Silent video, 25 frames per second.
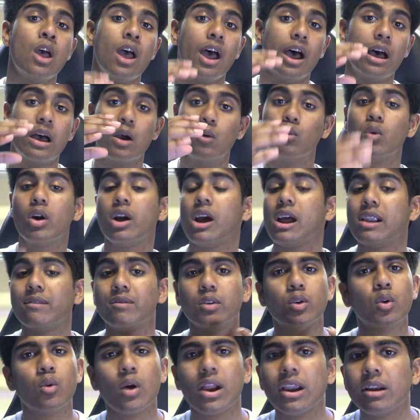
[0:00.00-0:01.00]
What kind
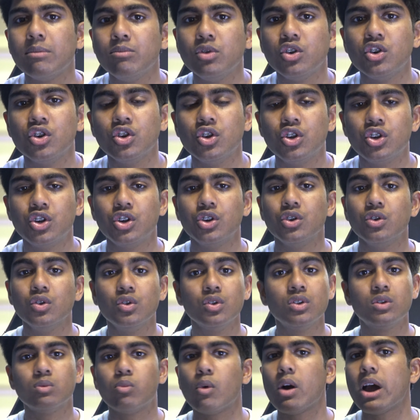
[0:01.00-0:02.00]
of aquarium you should
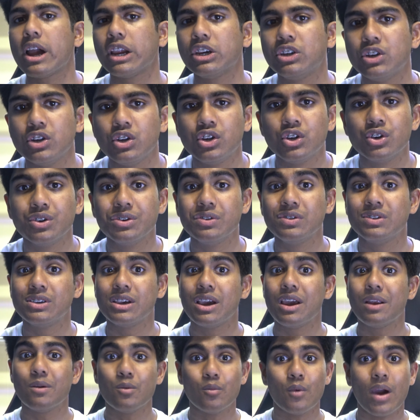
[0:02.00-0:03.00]
choose, why you should choose
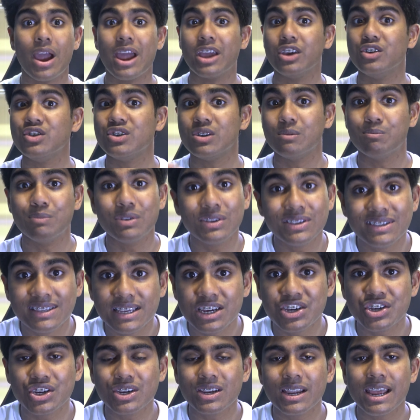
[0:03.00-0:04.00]
it, where you should
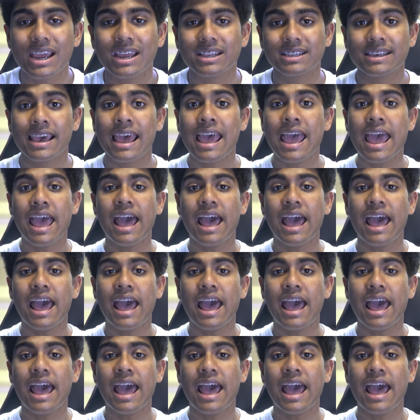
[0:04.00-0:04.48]
position it,